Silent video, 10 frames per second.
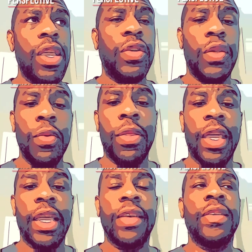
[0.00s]
do
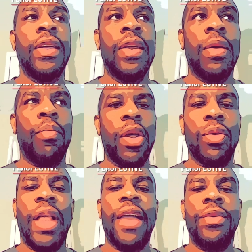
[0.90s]
things, but you're
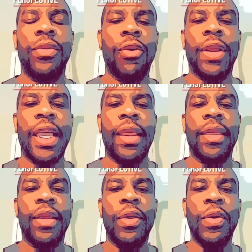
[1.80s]
not learning
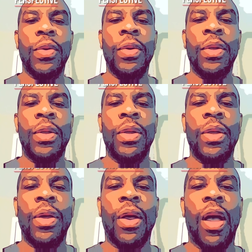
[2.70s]
anything new,
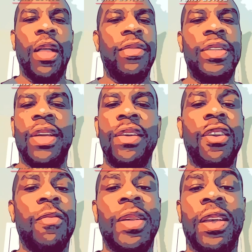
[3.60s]
all of a sudden you're
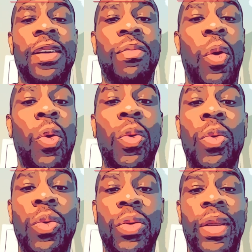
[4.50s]
going to become
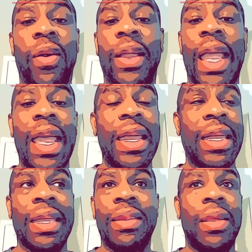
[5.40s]
old and
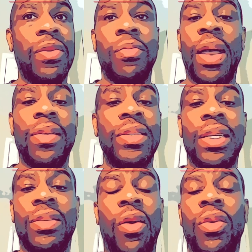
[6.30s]
archaic and, and your methods
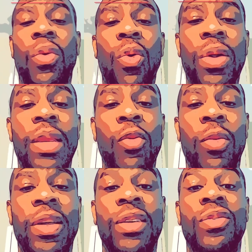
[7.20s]
just aren't going to work anymore
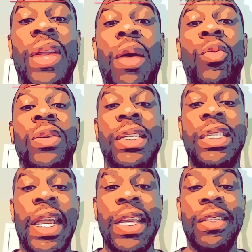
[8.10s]
because you're not willing to
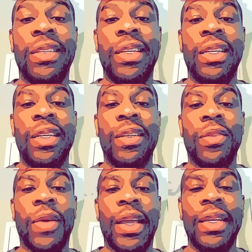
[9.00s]
change,
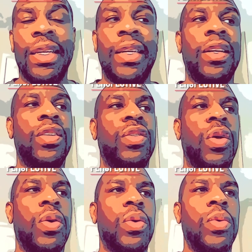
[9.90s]
right?
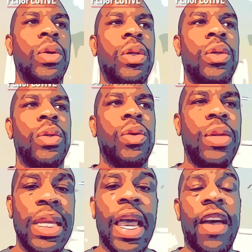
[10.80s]
So you
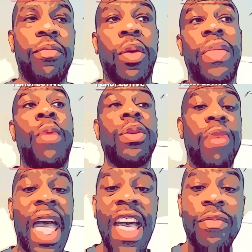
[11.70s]
need to have both. Now, when you
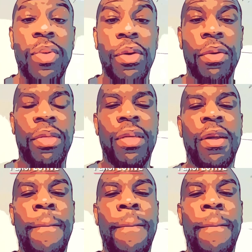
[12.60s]
have both,